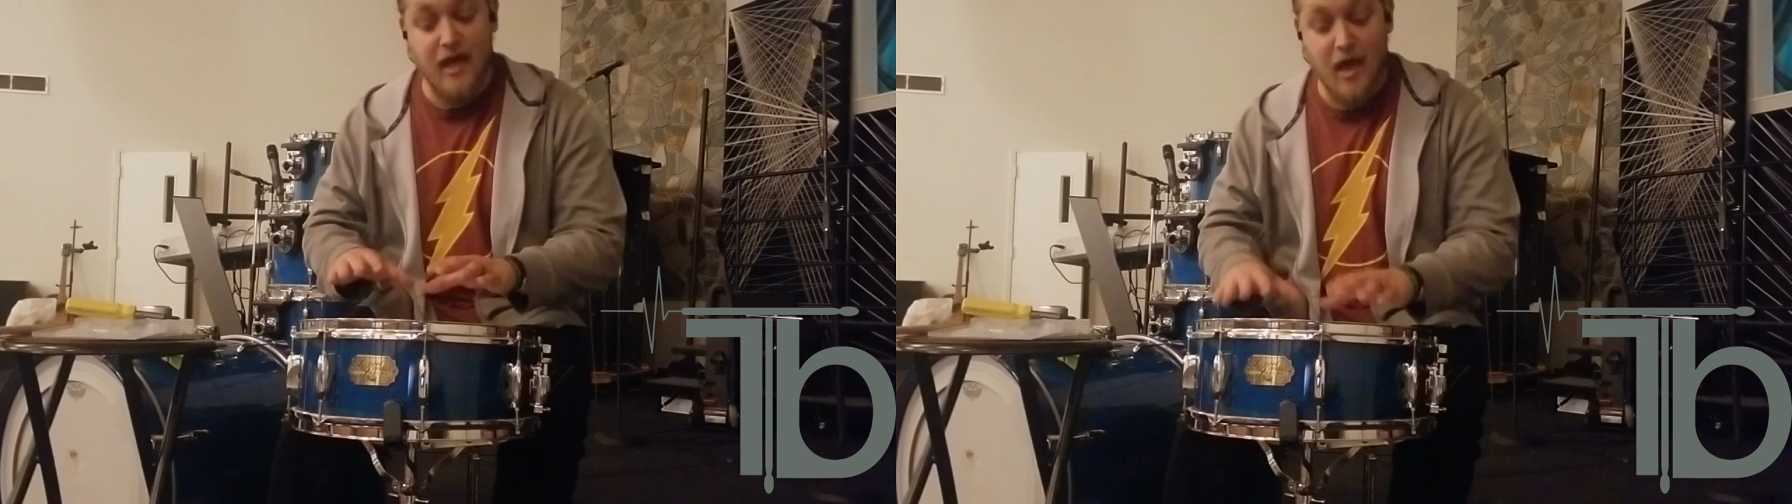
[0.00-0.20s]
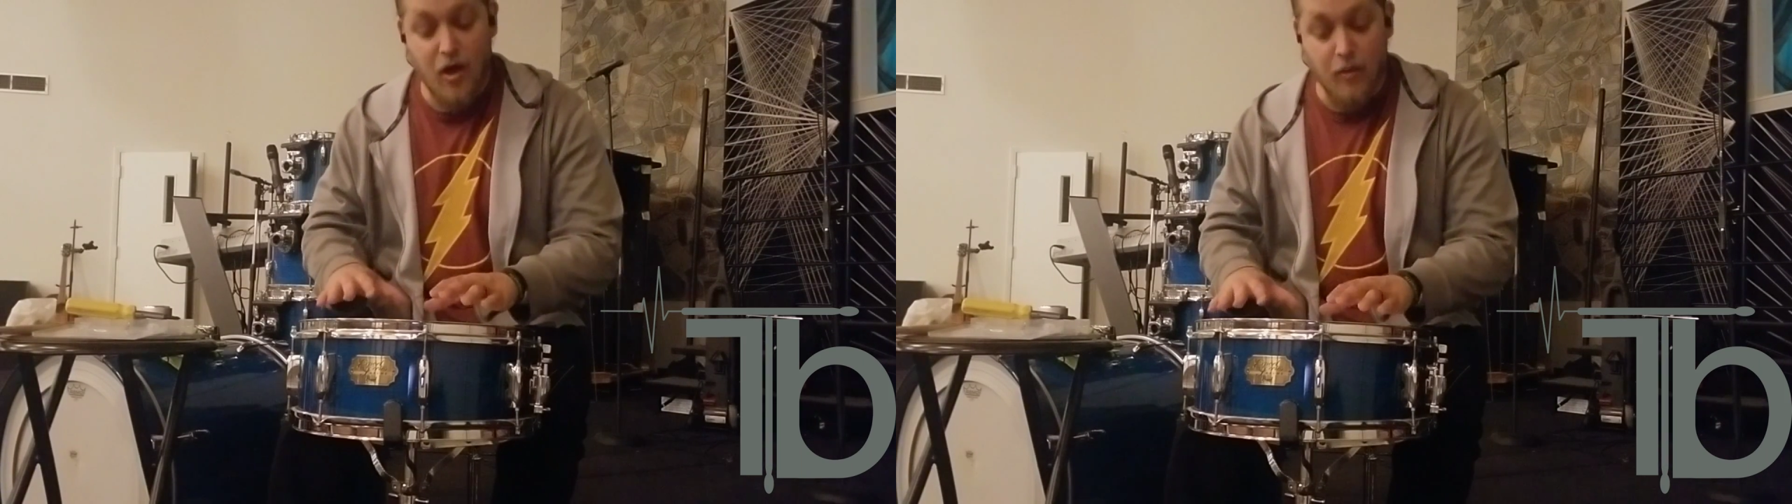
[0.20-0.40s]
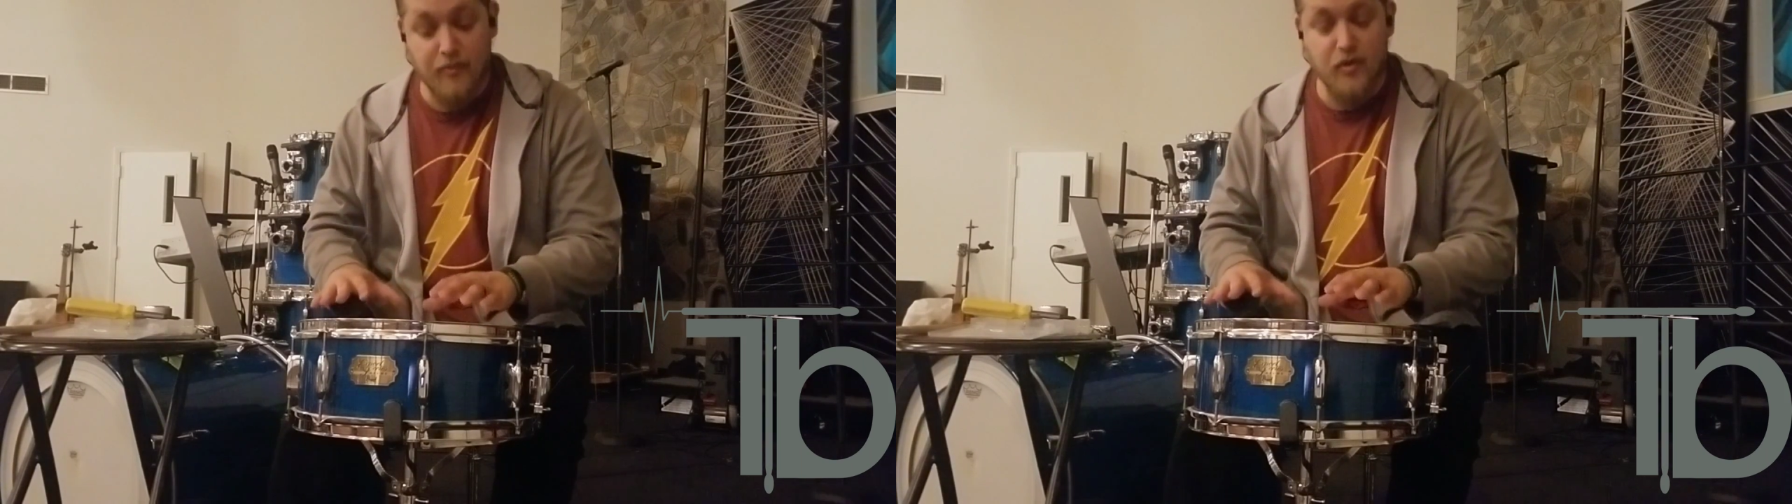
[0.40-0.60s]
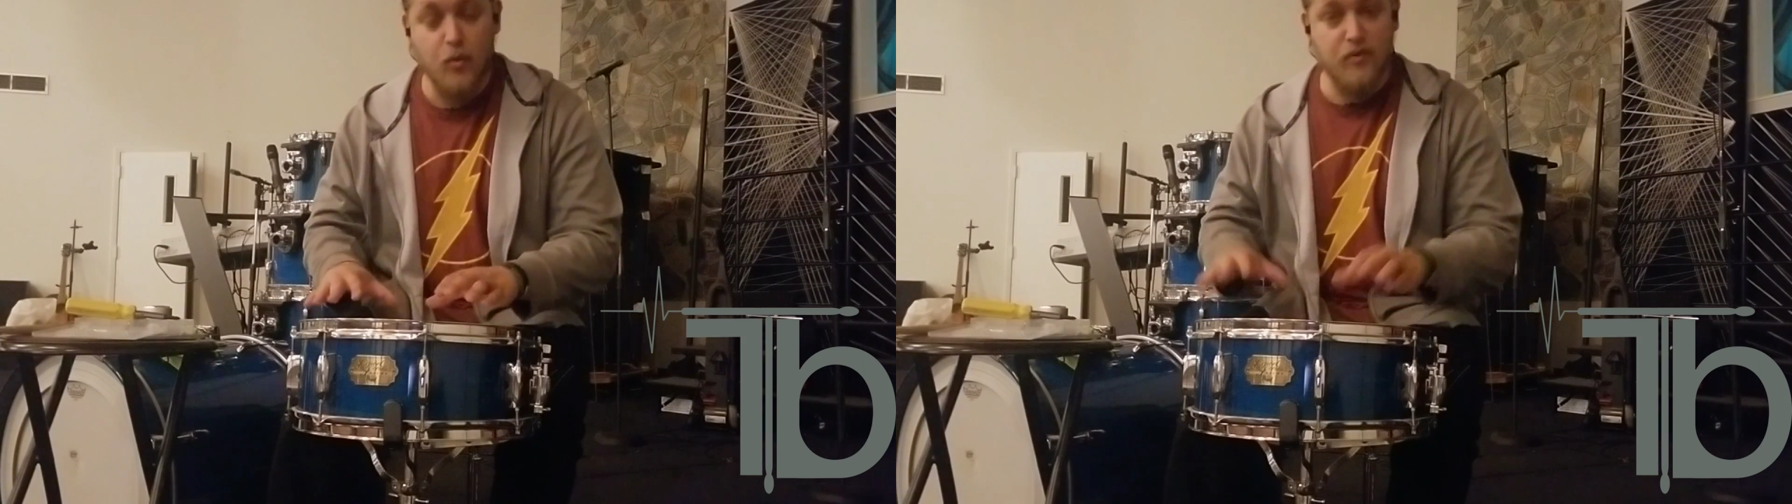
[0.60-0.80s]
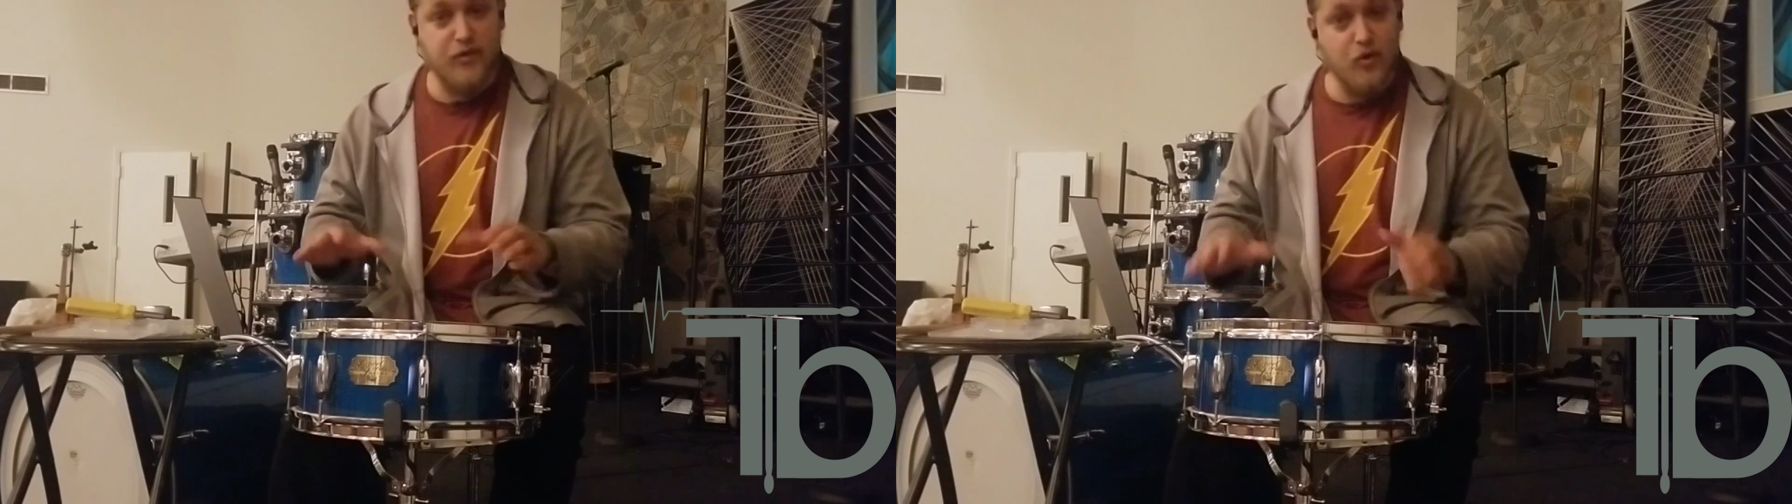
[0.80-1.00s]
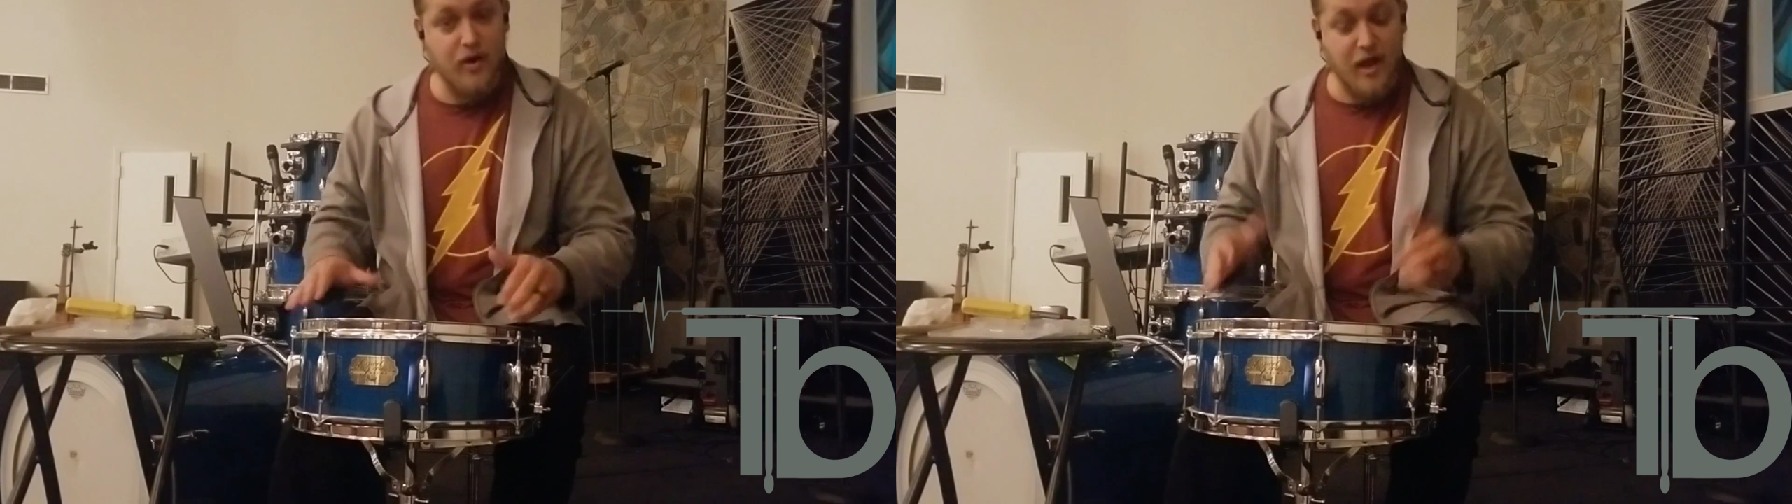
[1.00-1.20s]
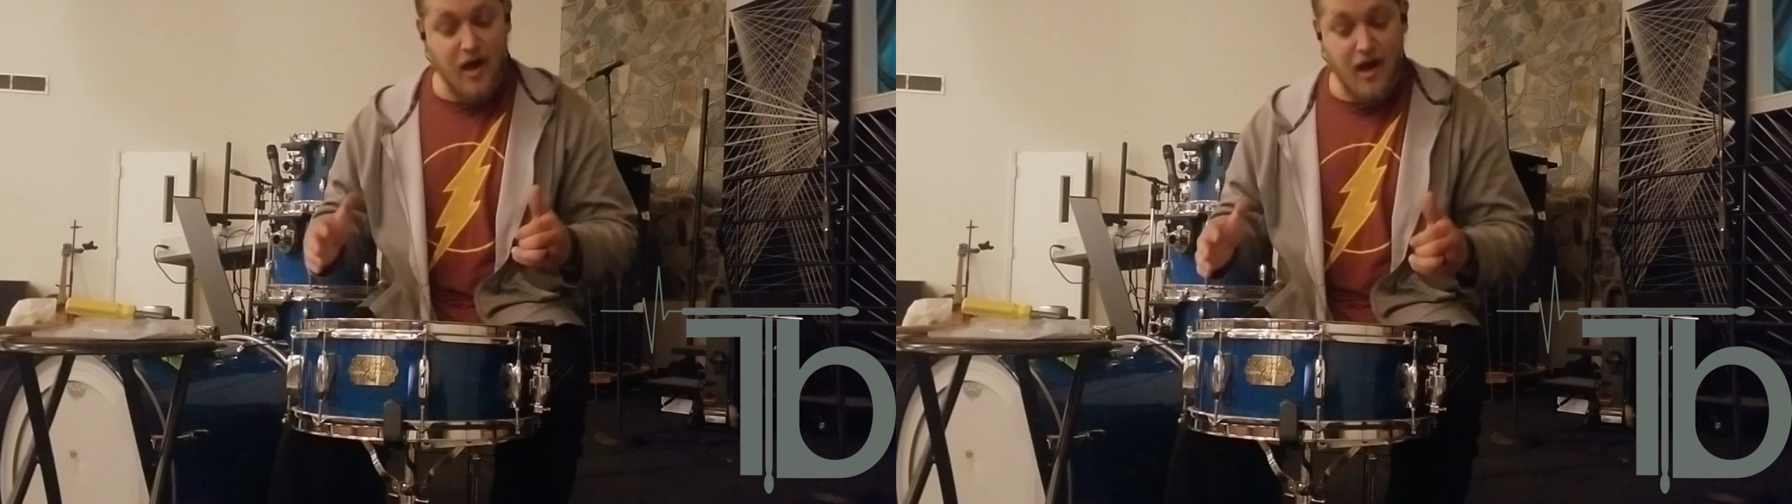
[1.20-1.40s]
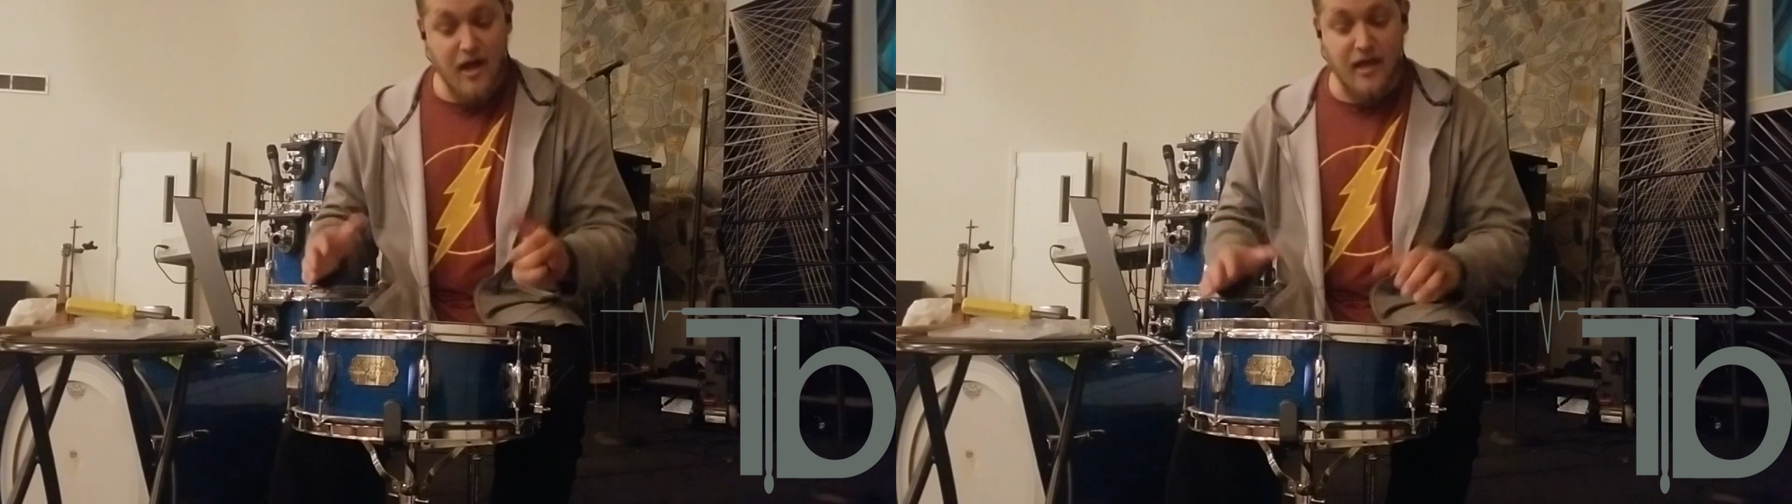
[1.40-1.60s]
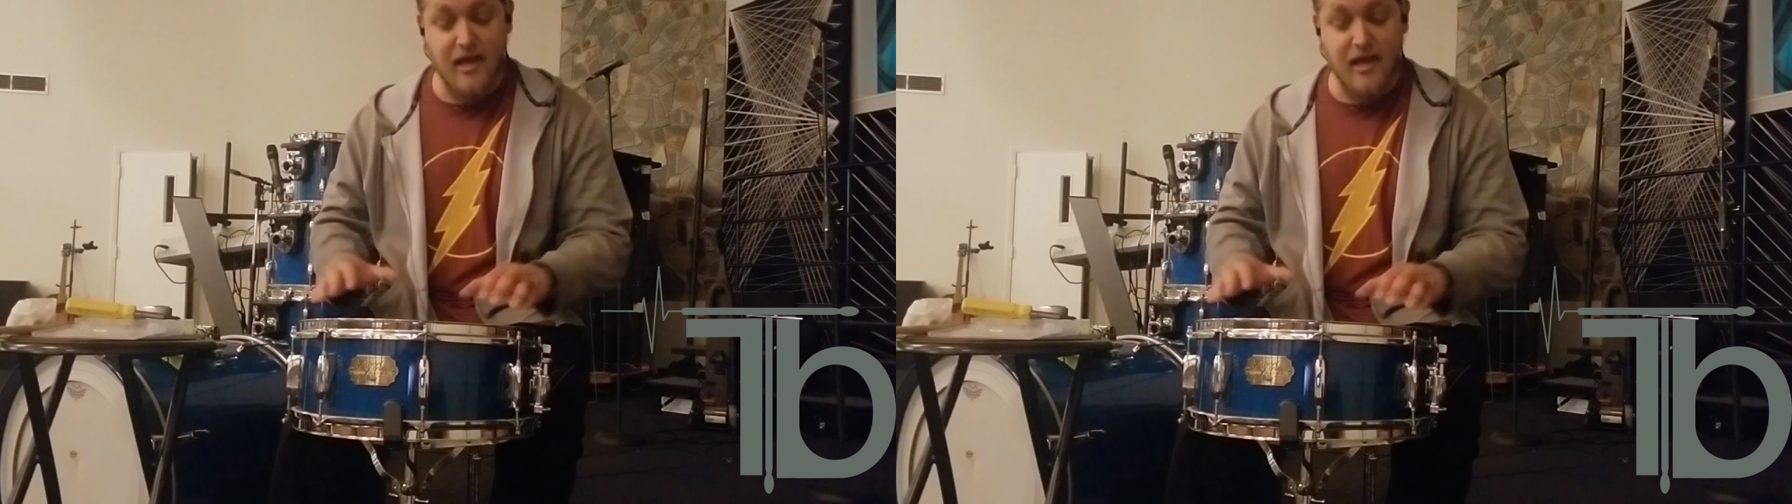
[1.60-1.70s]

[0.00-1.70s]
helps with tuning it high.